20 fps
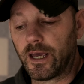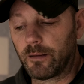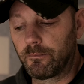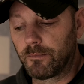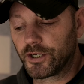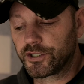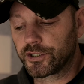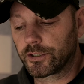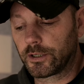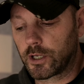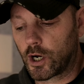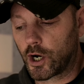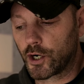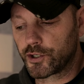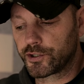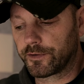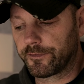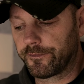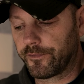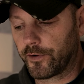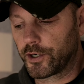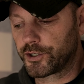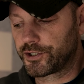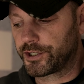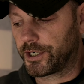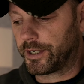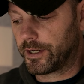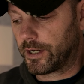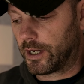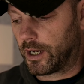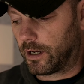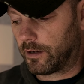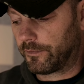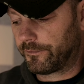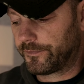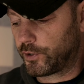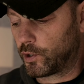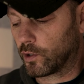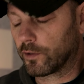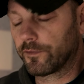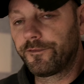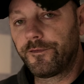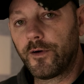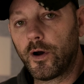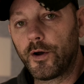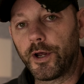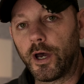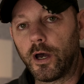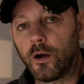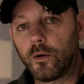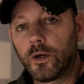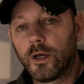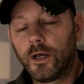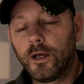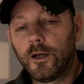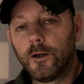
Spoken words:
a much larger version of your photo